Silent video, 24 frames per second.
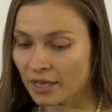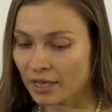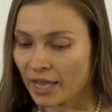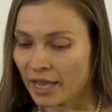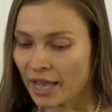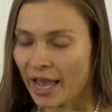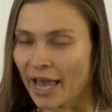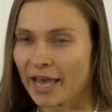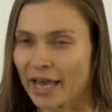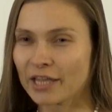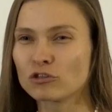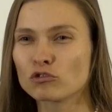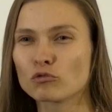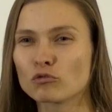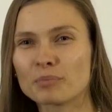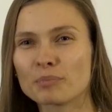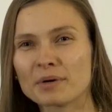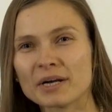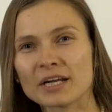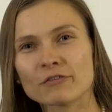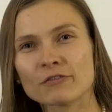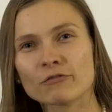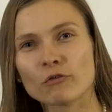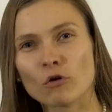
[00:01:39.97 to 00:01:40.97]
and to bring
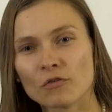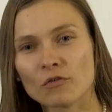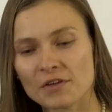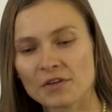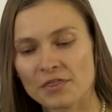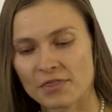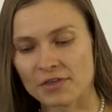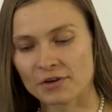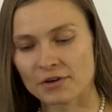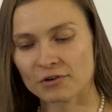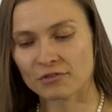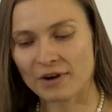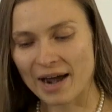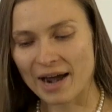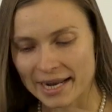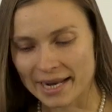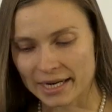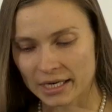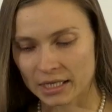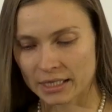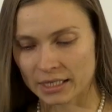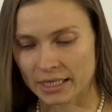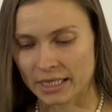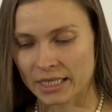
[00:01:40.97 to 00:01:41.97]
forward theoretical
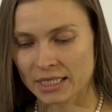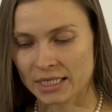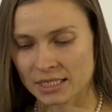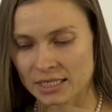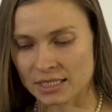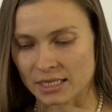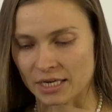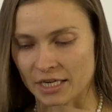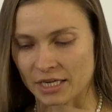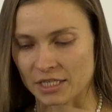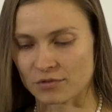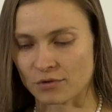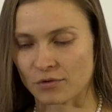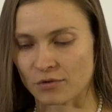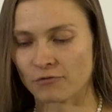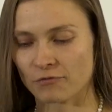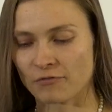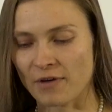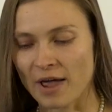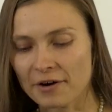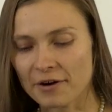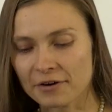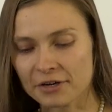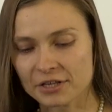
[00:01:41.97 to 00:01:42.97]
insights from
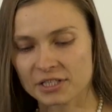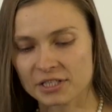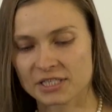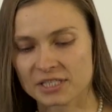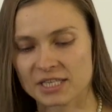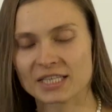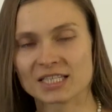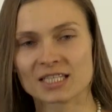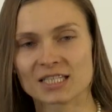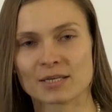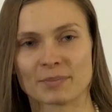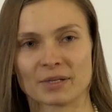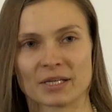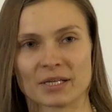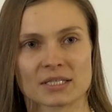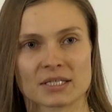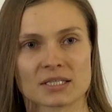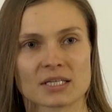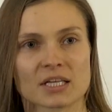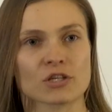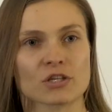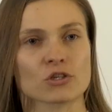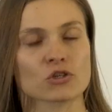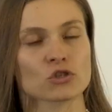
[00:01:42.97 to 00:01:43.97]
various disciplines
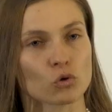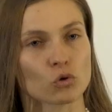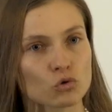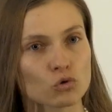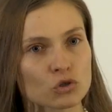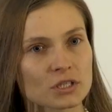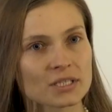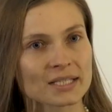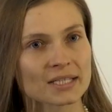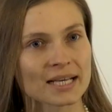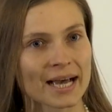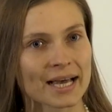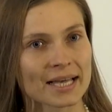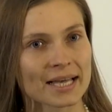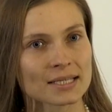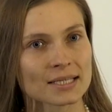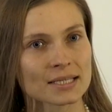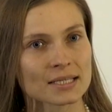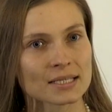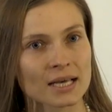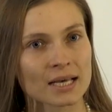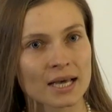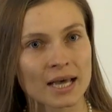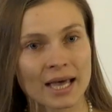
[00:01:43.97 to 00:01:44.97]
in social sciences
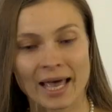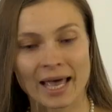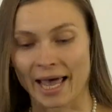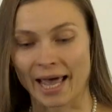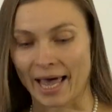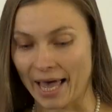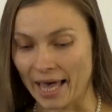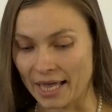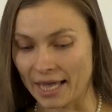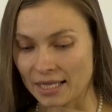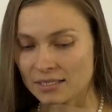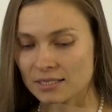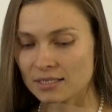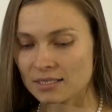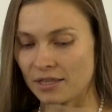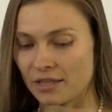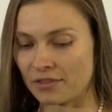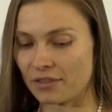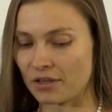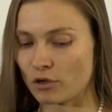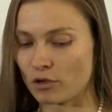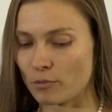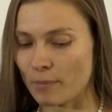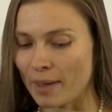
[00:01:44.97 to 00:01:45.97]
and in the
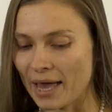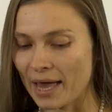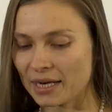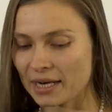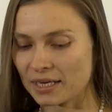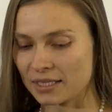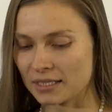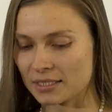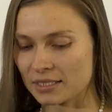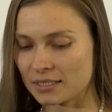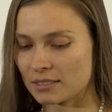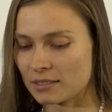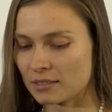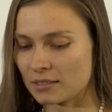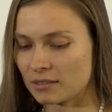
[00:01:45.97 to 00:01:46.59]
humanities.